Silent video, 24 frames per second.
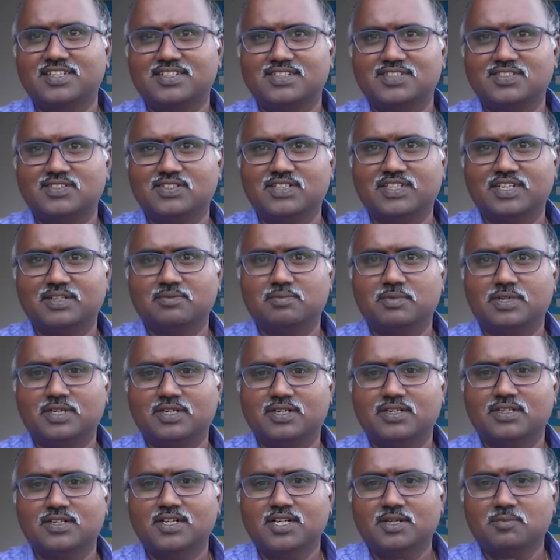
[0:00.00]
Actually, I'm a
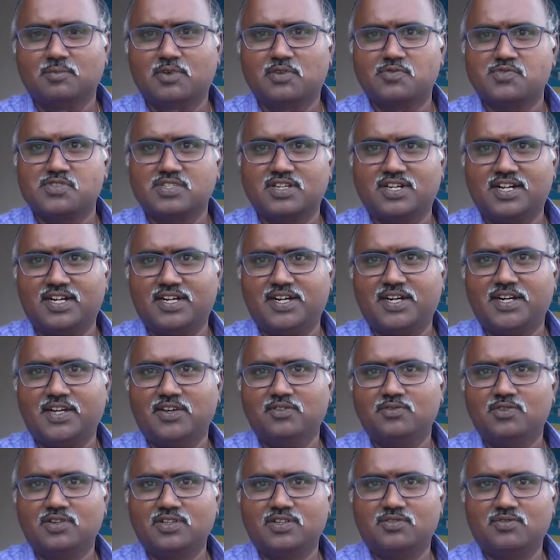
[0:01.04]
uh, professor
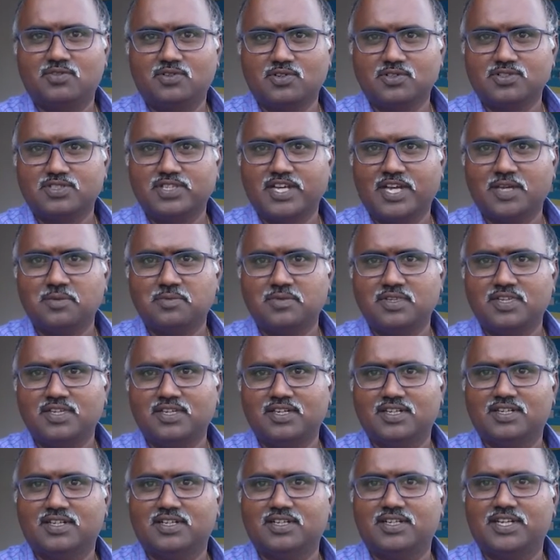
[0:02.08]
attending for the fourth time
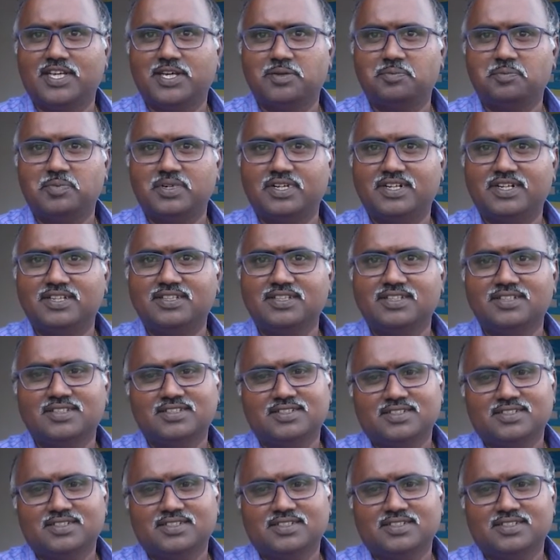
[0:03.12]
the uh, NPTEL.